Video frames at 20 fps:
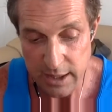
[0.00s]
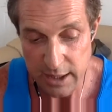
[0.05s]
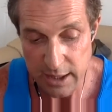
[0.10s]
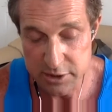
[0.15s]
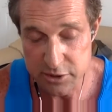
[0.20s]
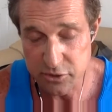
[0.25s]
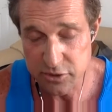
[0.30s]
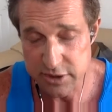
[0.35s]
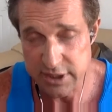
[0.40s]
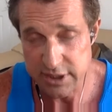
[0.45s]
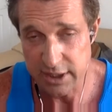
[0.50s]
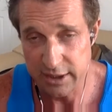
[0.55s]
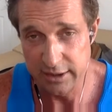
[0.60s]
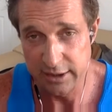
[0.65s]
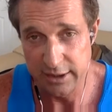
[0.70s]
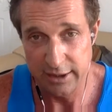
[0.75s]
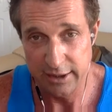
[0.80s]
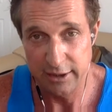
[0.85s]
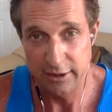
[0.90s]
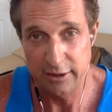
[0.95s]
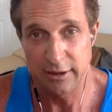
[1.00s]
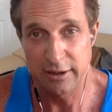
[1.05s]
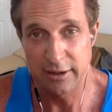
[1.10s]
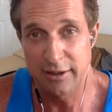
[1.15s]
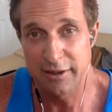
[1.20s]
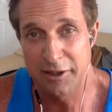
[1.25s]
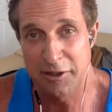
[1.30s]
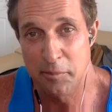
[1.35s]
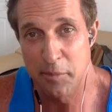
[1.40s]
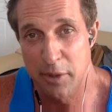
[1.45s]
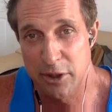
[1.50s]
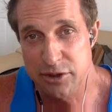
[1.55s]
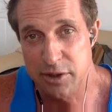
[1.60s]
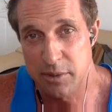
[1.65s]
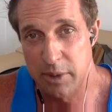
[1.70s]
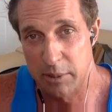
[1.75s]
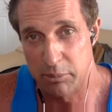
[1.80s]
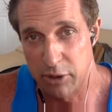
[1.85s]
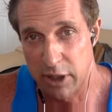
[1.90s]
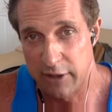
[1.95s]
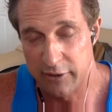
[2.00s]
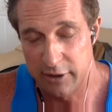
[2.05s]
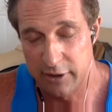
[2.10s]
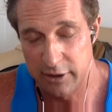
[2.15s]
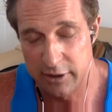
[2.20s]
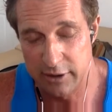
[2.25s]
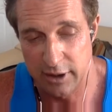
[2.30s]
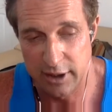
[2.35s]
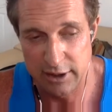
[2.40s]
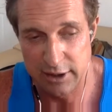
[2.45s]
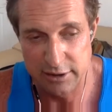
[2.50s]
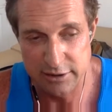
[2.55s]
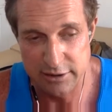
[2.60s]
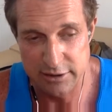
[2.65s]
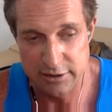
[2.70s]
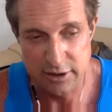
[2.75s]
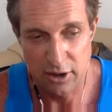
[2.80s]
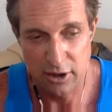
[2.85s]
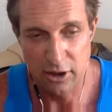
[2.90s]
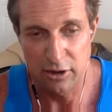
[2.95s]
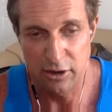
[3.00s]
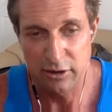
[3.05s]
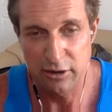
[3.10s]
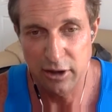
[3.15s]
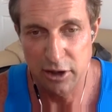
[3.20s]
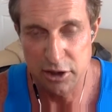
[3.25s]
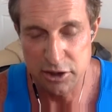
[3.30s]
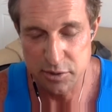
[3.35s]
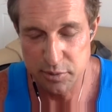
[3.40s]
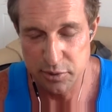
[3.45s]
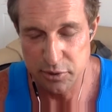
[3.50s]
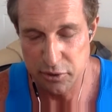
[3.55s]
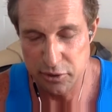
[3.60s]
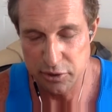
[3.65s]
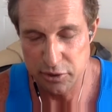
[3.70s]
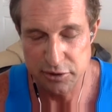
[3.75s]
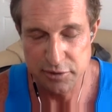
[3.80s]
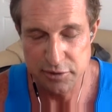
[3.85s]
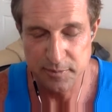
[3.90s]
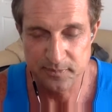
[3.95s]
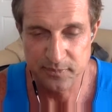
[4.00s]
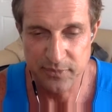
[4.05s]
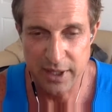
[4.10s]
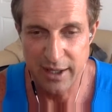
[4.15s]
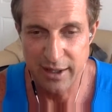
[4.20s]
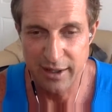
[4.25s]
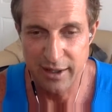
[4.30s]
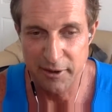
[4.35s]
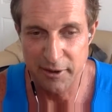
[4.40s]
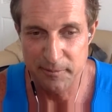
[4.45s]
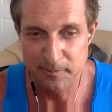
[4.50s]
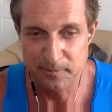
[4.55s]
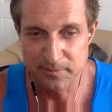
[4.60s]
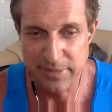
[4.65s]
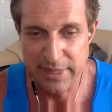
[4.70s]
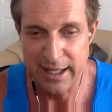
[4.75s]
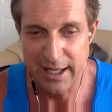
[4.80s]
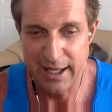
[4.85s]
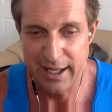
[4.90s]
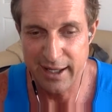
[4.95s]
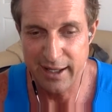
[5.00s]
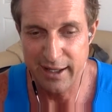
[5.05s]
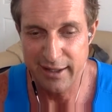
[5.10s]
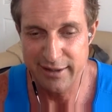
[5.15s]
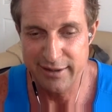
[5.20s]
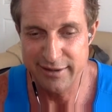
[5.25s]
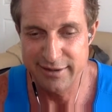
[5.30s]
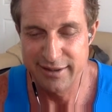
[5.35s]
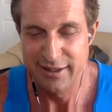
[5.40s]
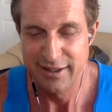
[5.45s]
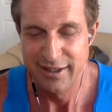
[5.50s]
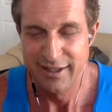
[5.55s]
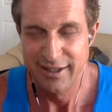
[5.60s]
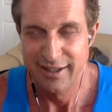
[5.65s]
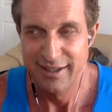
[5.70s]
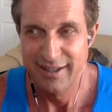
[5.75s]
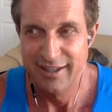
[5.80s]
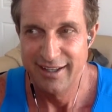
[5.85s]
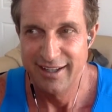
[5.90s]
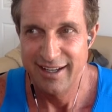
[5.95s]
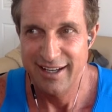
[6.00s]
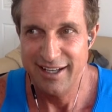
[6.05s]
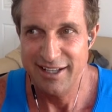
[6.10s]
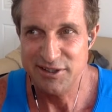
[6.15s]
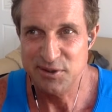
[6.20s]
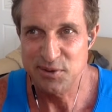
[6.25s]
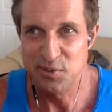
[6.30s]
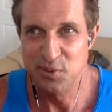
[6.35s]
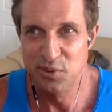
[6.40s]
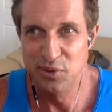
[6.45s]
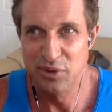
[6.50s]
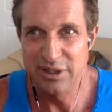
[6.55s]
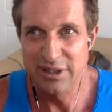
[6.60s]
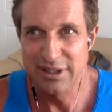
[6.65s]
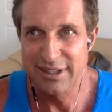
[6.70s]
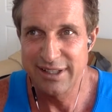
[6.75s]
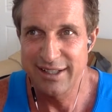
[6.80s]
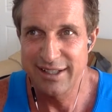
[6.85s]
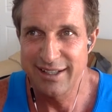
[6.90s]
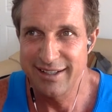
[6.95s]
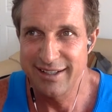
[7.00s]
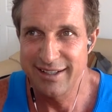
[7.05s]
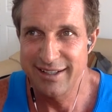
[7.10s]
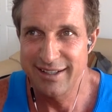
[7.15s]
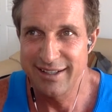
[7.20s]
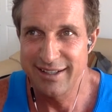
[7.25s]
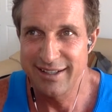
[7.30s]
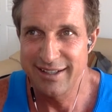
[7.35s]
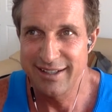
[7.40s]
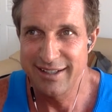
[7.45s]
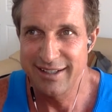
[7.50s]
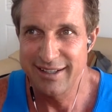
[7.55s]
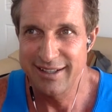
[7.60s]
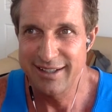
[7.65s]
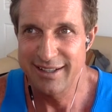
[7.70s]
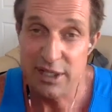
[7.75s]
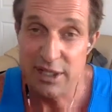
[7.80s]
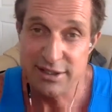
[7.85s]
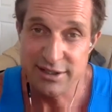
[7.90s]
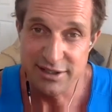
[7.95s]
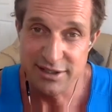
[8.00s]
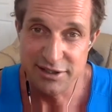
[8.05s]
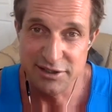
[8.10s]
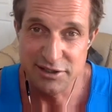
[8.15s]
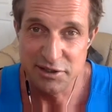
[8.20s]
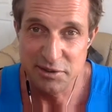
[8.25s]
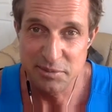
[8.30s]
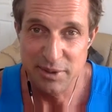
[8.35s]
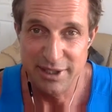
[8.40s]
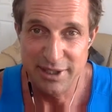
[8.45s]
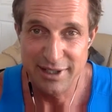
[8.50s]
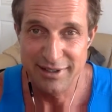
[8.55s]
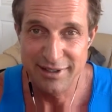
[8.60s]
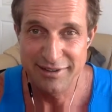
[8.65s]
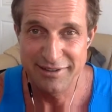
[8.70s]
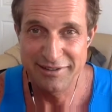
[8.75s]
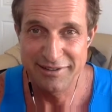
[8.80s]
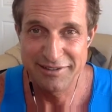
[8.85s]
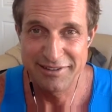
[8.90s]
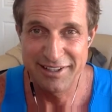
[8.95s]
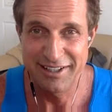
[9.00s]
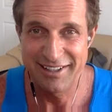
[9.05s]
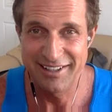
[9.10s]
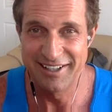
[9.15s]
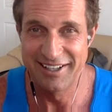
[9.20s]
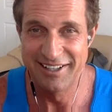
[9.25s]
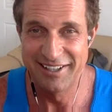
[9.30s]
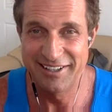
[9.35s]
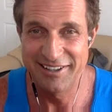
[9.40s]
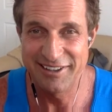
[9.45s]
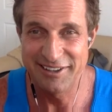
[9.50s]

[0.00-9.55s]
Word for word: interestingly, uh, you know, most of my private clients are entrepreneurs, um, and it's really uh, surprising to me that